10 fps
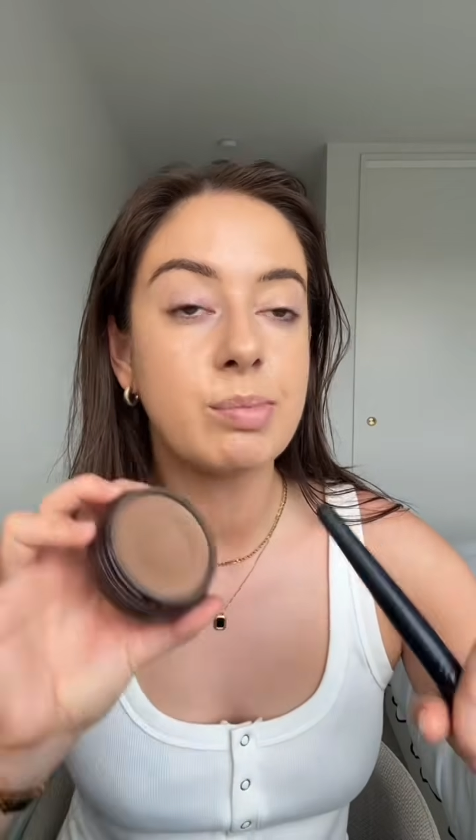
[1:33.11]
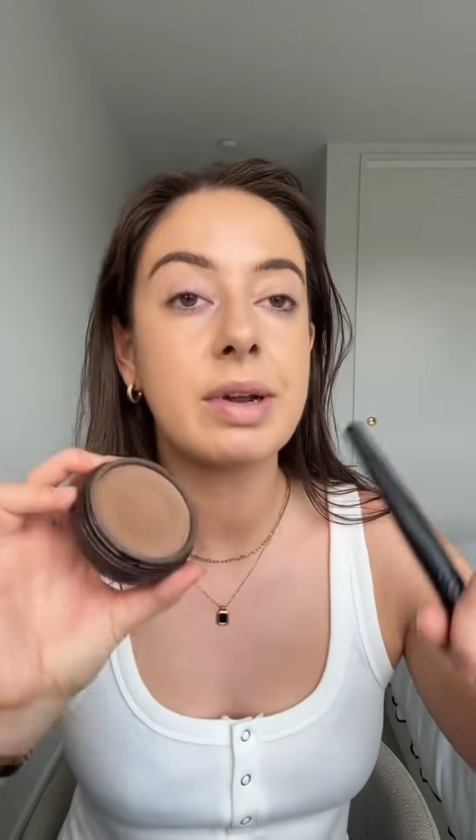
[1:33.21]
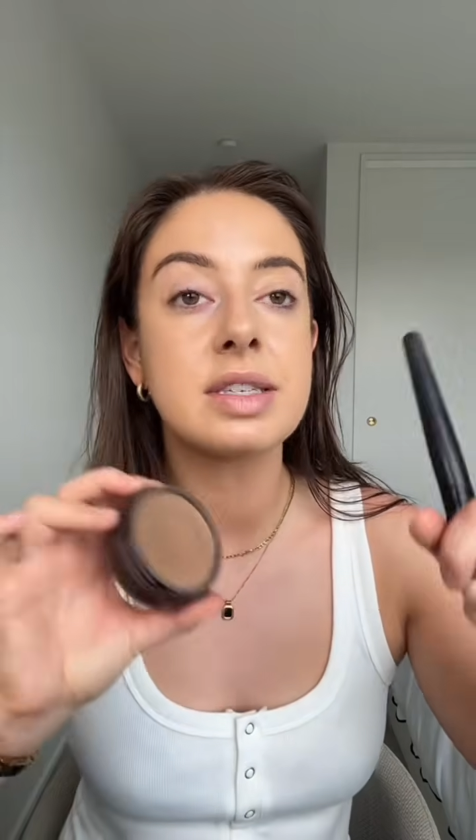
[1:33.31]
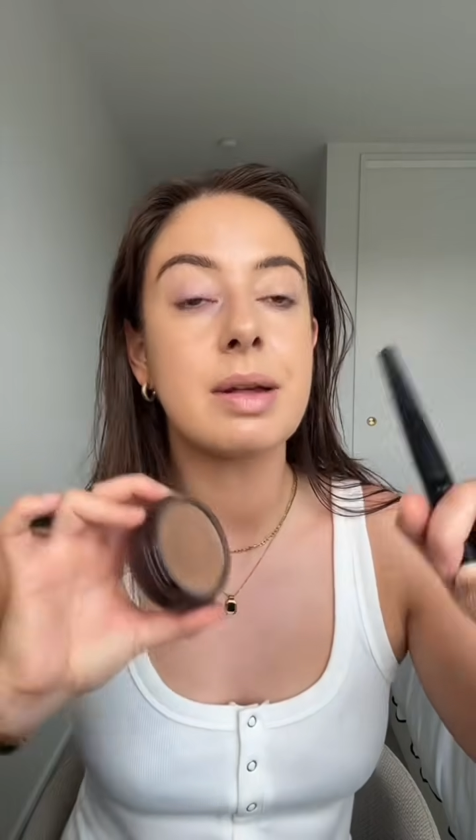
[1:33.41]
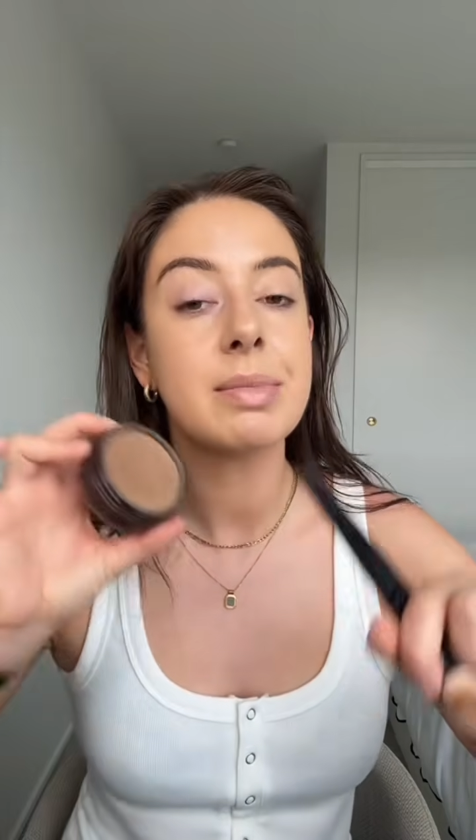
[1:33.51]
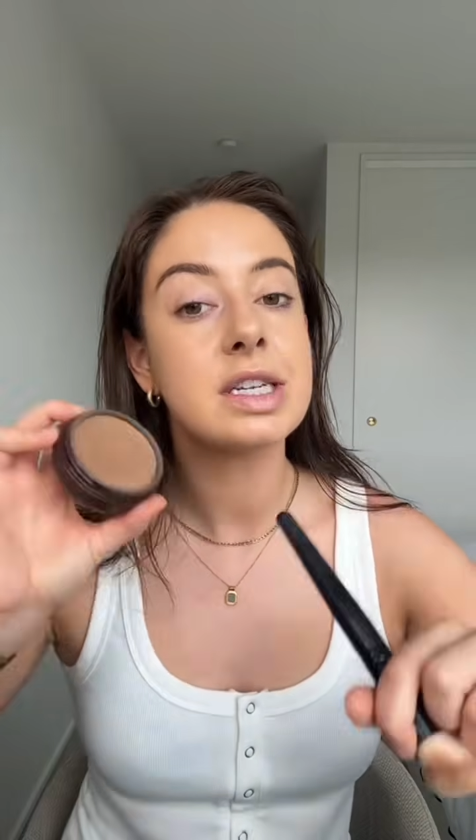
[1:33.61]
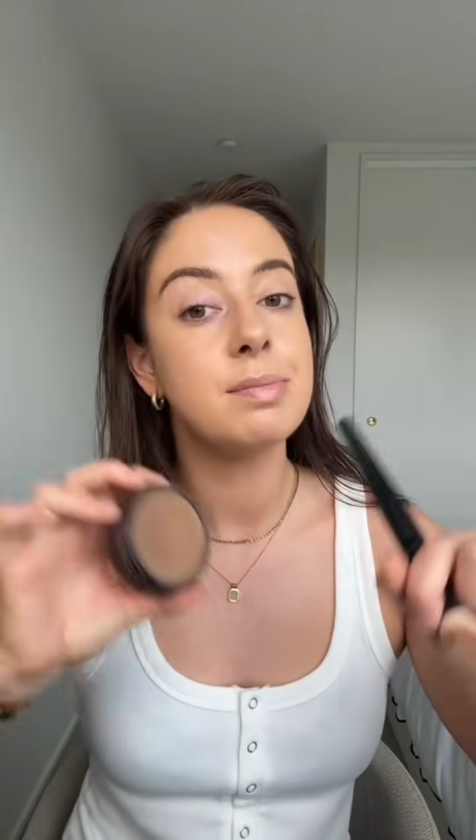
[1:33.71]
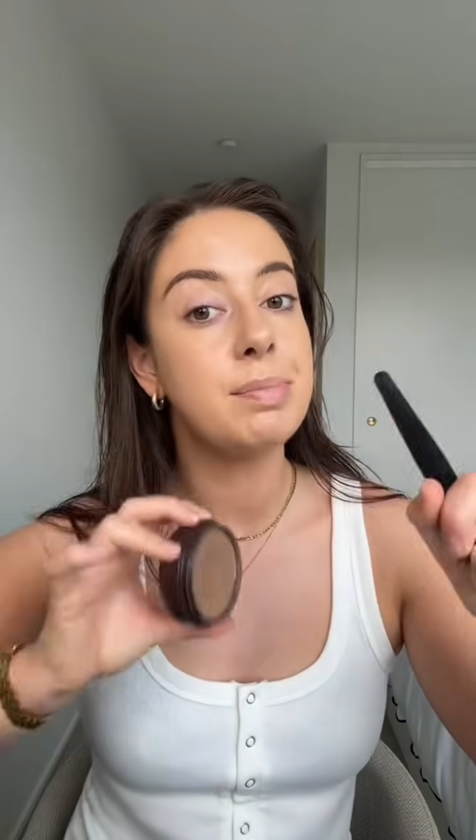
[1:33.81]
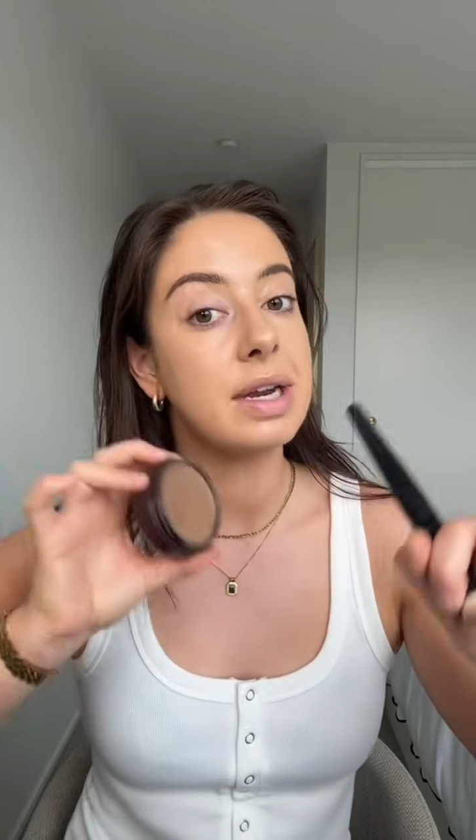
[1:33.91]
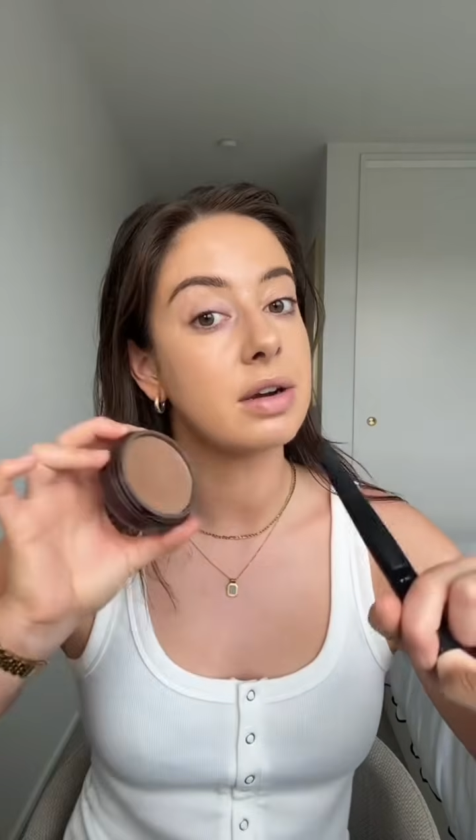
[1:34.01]
but it's something to
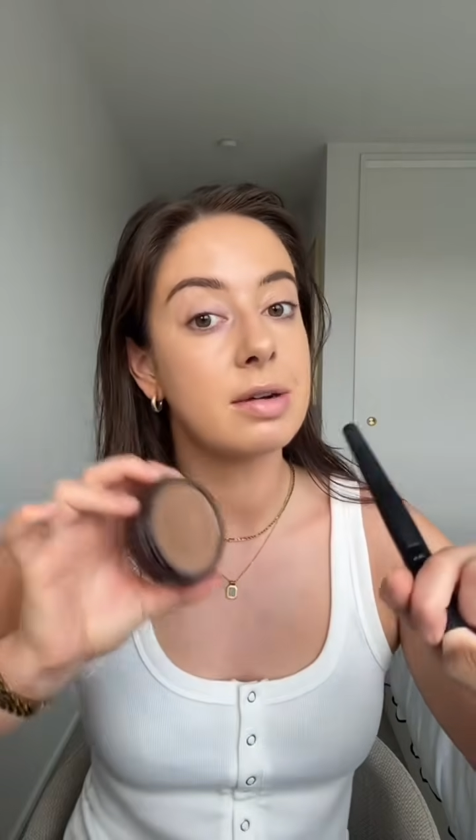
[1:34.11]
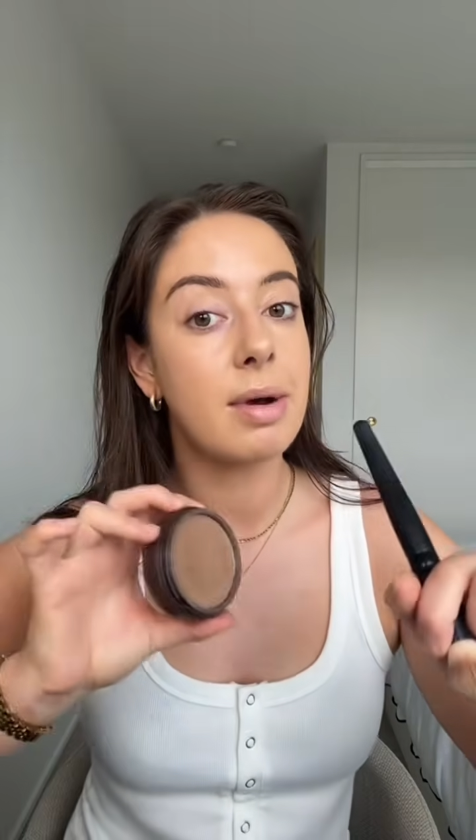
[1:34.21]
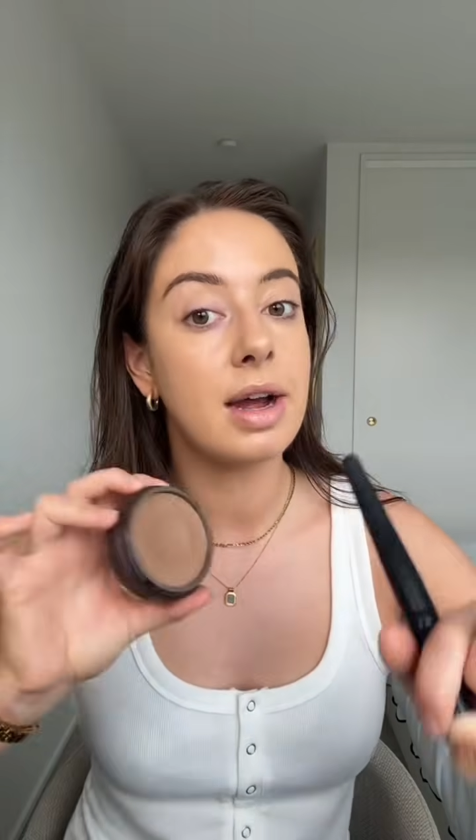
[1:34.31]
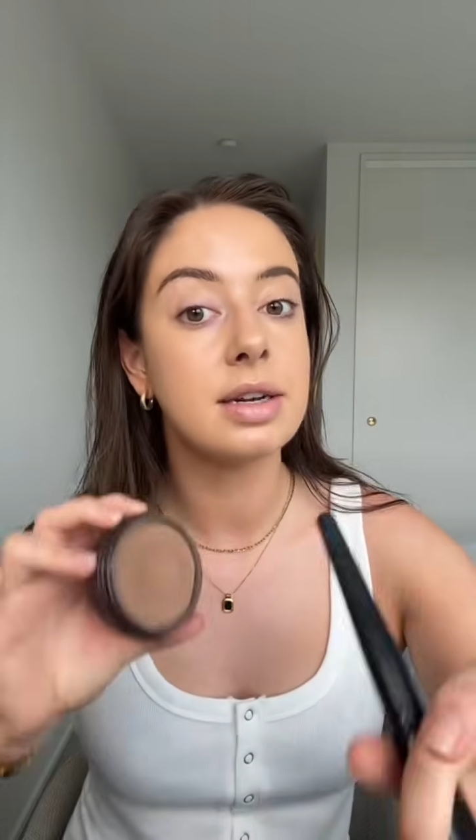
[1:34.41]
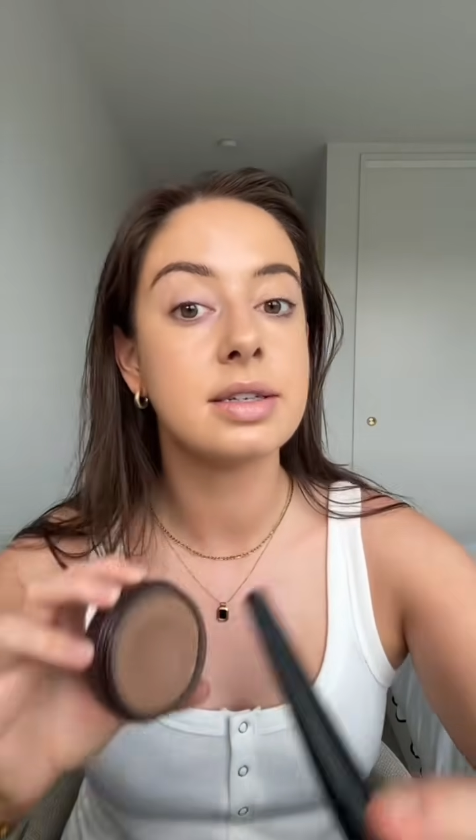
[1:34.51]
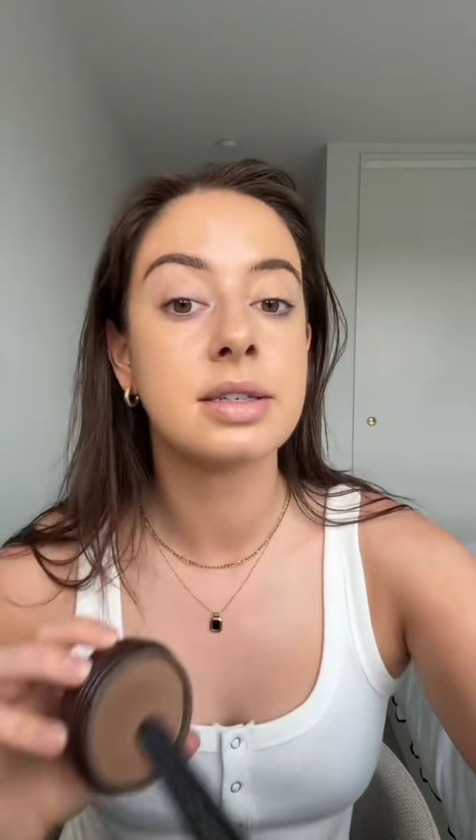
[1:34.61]
bear in mind.